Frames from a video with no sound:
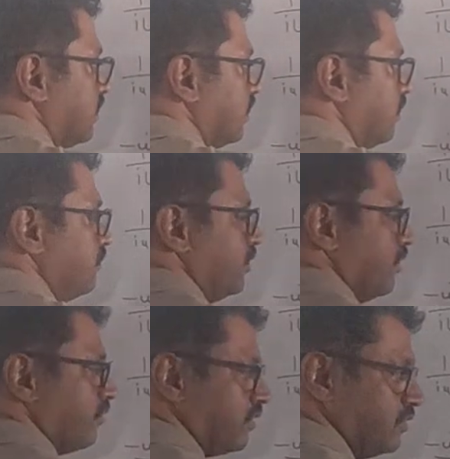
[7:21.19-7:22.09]
term you
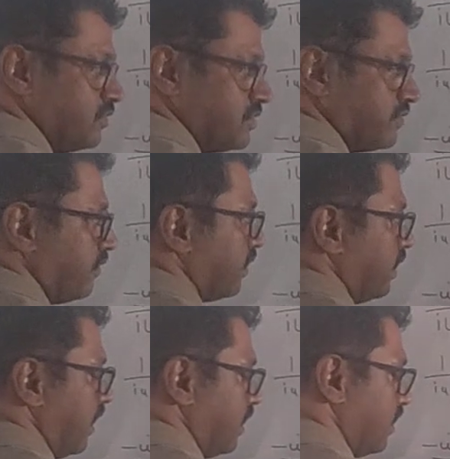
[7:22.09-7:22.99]
have to use for
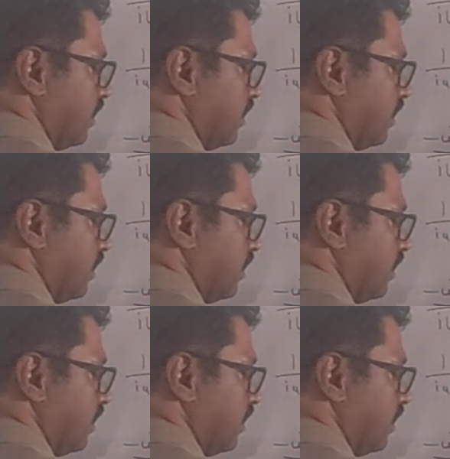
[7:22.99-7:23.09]
that.